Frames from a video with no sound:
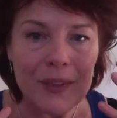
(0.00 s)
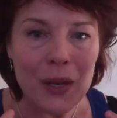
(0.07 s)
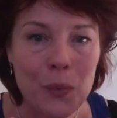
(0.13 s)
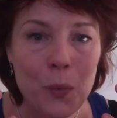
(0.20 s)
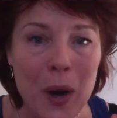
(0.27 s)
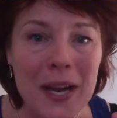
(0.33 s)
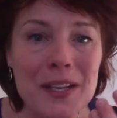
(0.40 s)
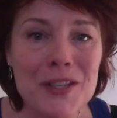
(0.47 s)
It
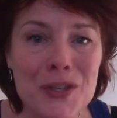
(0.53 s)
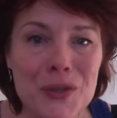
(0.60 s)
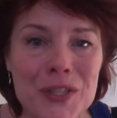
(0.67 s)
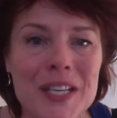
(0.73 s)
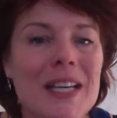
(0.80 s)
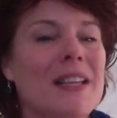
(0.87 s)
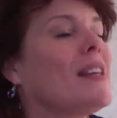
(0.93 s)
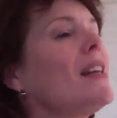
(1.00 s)
whitens your
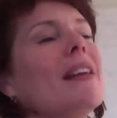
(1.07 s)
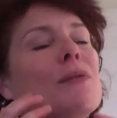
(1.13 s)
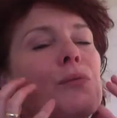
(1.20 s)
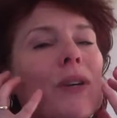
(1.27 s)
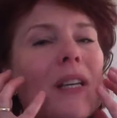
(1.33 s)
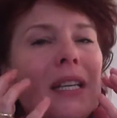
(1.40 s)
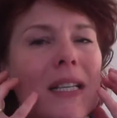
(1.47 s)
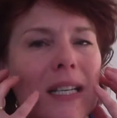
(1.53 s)
teeth. And it
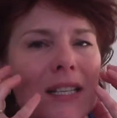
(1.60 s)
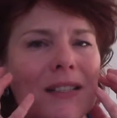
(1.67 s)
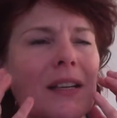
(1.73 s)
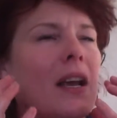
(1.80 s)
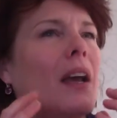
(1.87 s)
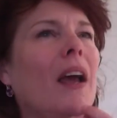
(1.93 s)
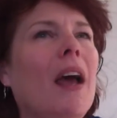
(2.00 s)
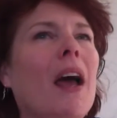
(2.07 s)
really does.
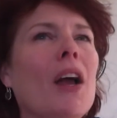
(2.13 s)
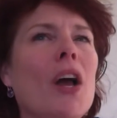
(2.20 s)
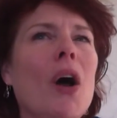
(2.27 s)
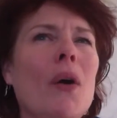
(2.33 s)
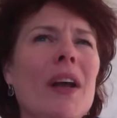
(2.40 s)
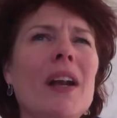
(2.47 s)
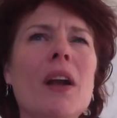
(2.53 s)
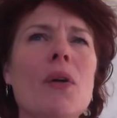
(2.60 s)

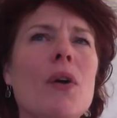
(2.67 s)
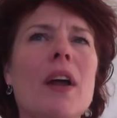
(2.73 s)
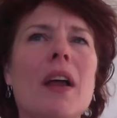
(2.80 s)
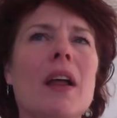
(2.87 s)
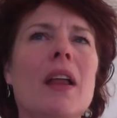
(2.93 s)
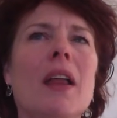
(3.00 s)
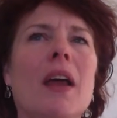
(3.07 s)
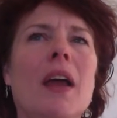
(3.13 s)
Coconut
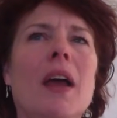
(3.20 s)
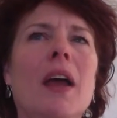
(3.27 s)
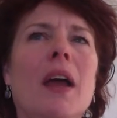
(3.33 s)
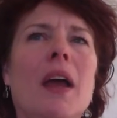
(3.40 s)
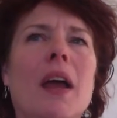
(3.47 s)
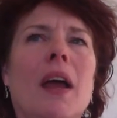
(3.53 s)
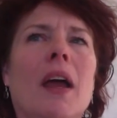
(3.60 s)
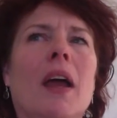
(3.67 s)
oil
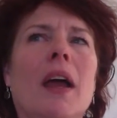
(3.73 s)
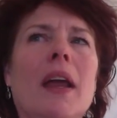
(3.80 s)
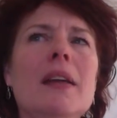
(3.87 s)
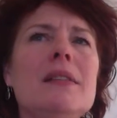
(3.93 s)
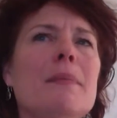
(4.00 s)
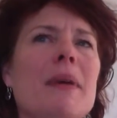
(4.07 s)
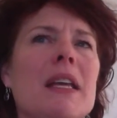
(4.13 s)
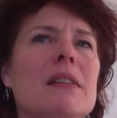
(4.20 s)

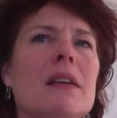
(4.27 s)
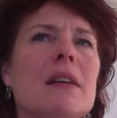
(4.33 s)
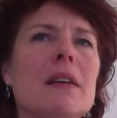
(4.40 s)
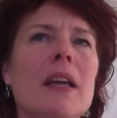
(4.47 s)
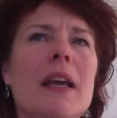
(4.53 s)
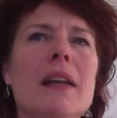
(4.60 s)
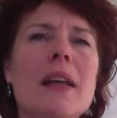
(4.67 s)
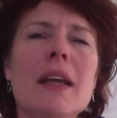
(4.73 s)
is amazing.
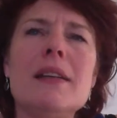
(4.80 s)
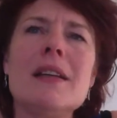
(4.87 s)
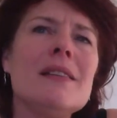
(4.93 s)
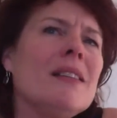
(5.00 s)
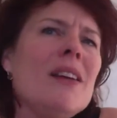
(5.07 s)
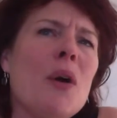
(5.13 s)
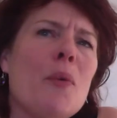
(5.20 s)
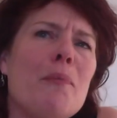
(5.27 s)
And it
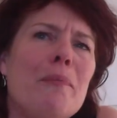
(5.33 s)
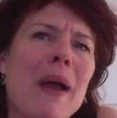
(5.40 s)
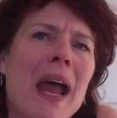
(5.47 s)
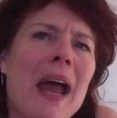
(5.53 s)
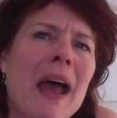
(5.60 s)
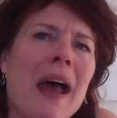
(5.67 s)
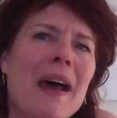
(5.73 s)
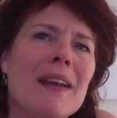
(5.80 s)
doesn't go
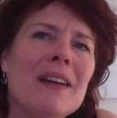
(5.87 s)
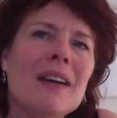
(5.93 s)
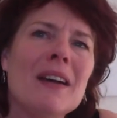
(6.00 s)
bad.